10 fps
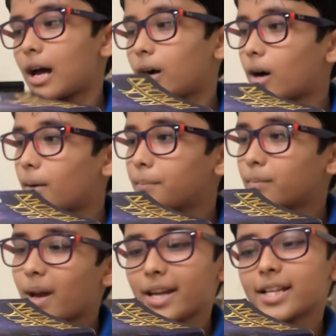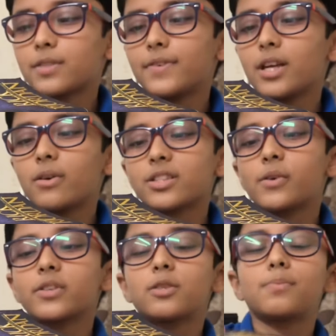um, my next video is
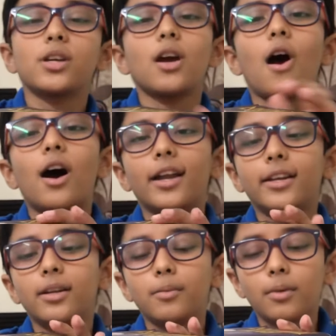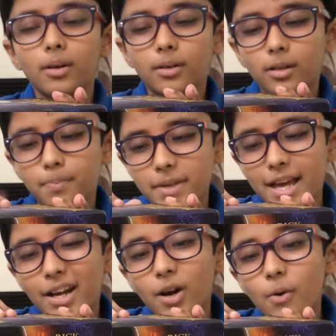going to be on a
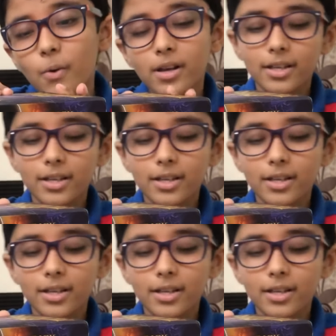piano,